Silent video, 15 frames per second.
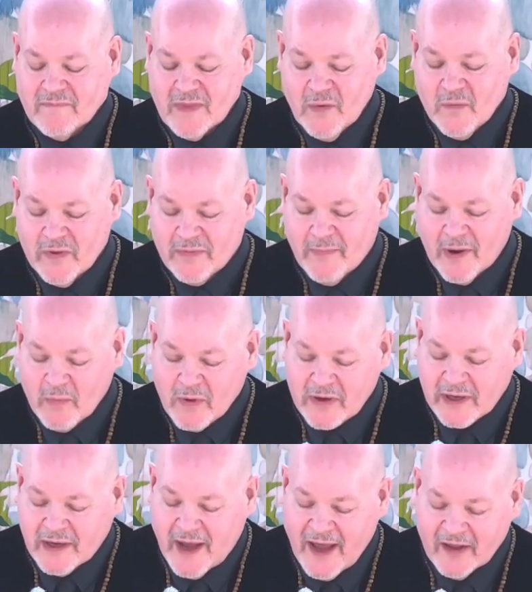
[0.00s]
With my
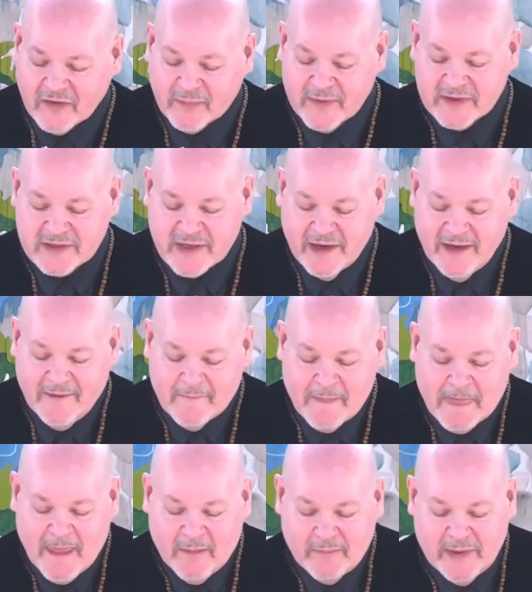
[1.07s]
work in hospice,
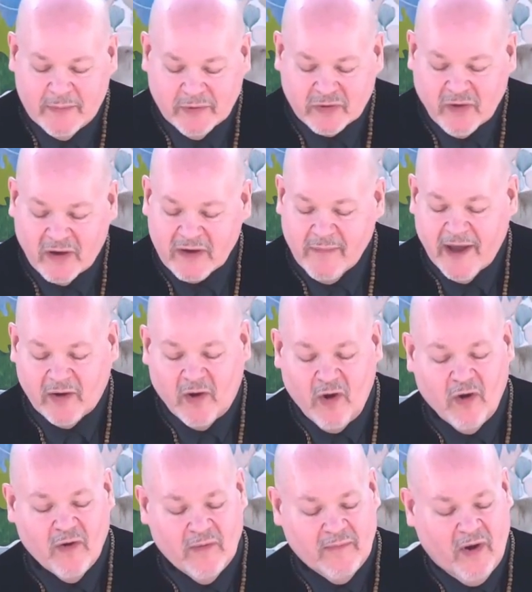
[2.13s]
people talk about
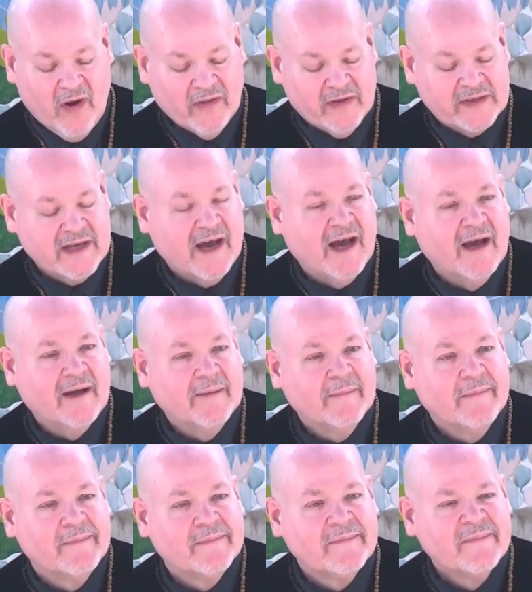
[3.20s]
home all the
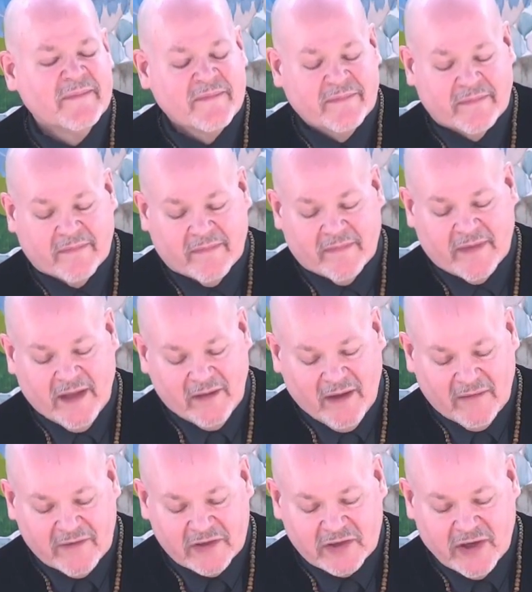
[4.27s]
time. They
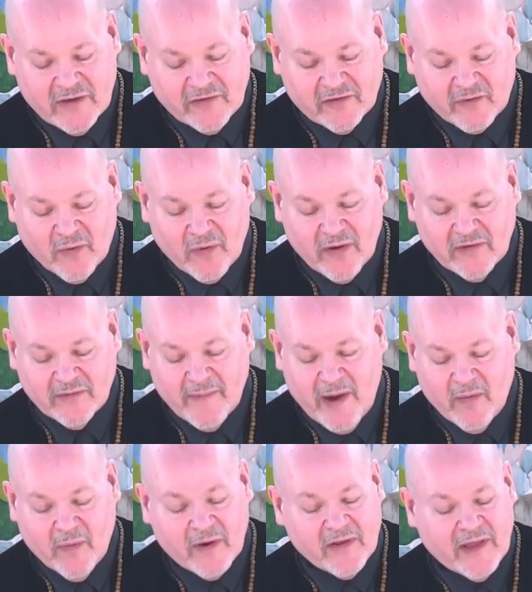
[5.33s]
love to share stories
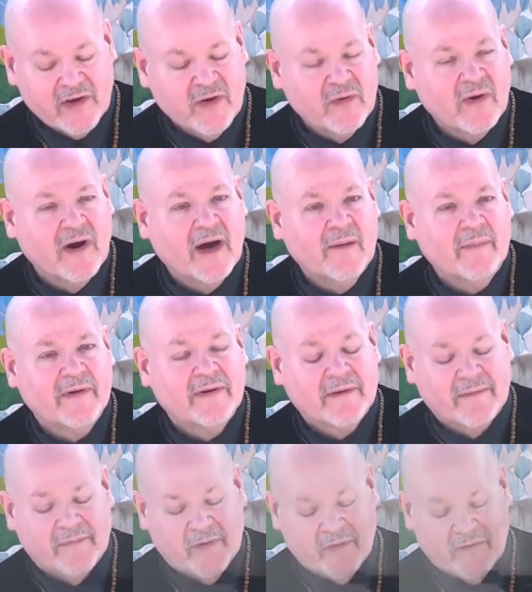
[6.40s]
about where they grew up, their